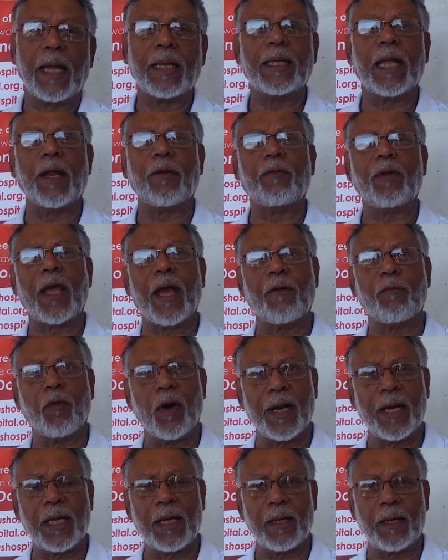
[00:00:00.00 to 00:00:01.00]
And then we have
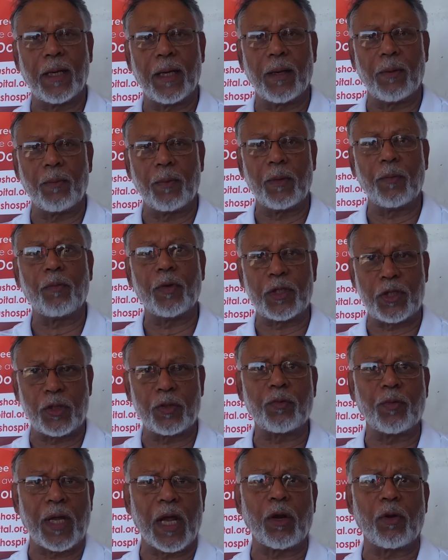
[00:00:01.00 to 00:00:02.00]
one in we
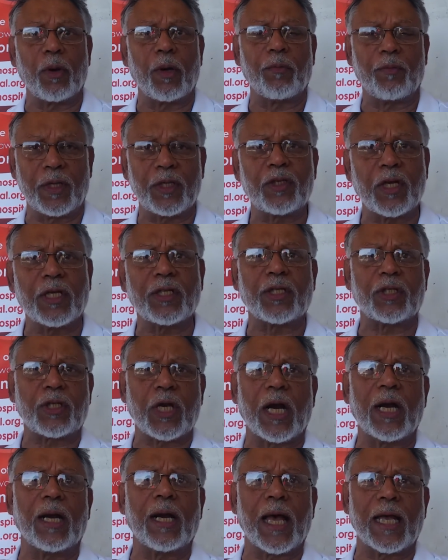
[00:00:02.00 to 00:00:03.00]
just
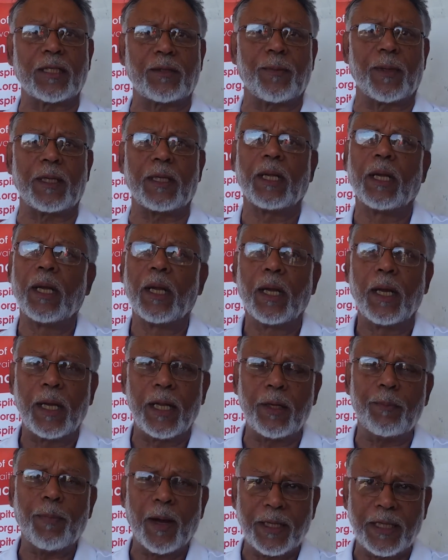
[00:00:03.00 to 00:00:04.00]
started last month
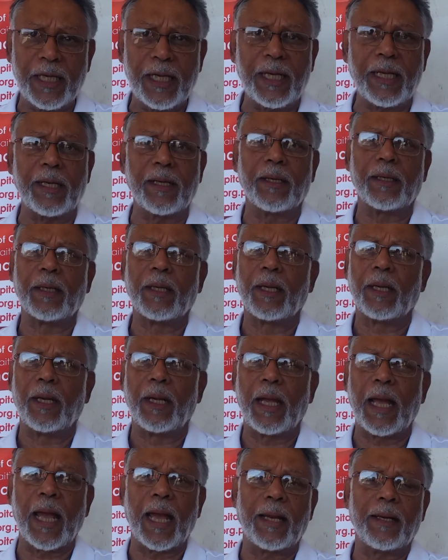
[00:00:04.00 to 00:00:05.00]
in Badin,
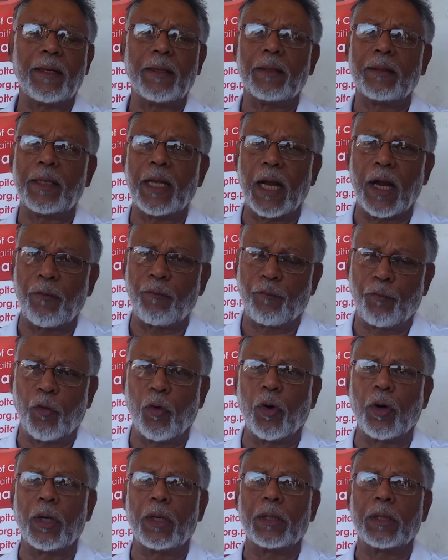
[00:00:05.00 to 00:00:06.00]
and there are
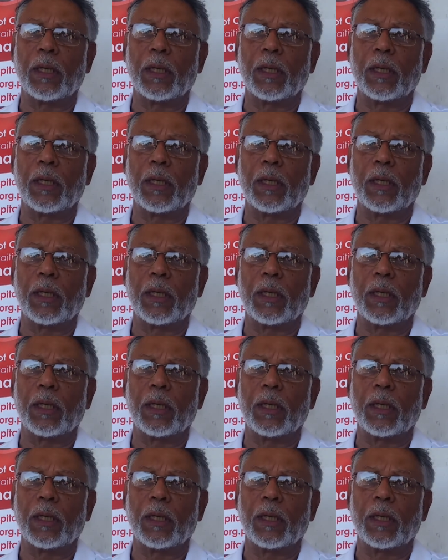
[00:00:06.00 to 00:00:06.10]
4.